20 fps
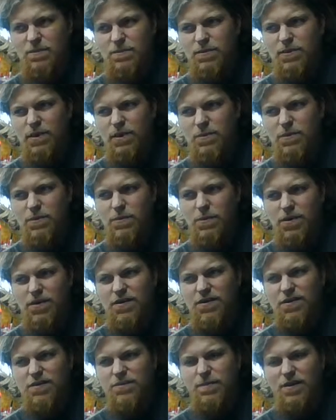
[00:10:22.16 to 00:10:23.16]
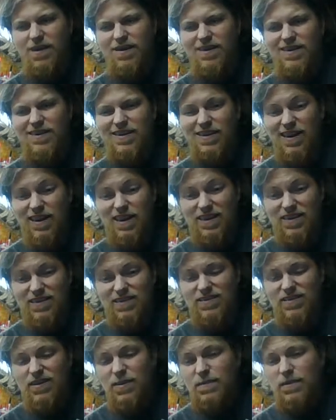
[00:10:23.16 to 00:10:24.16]
becoming weaker, but it
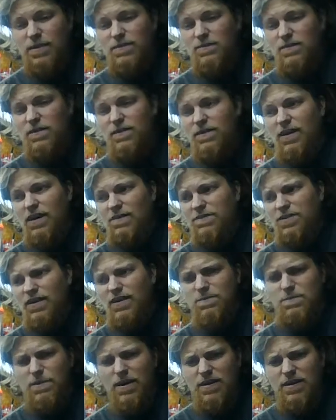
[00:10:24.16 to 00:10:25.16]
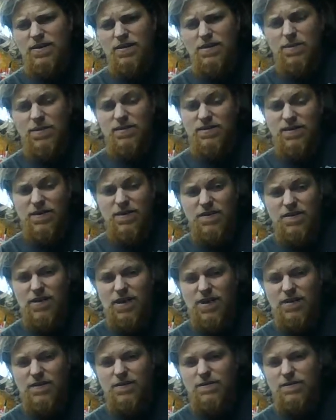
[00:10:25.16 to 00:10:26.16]
is. I mean, we have less men in the military
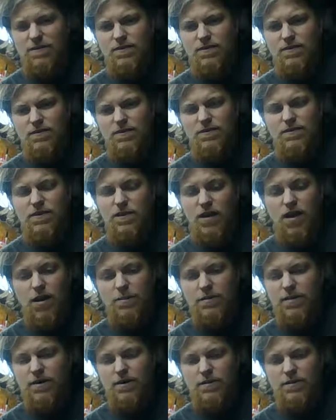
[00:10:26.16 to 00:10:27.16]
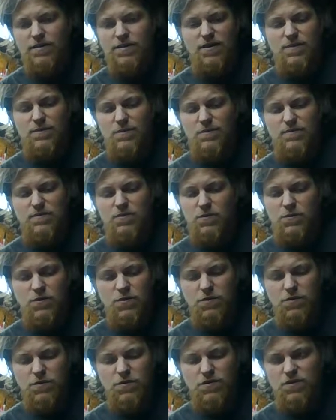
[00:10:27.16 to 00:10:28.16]
now in the army than we did before
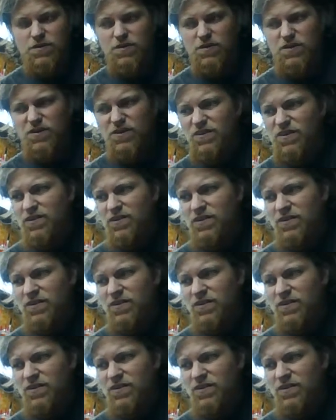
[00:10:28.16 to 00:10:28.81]
World War II.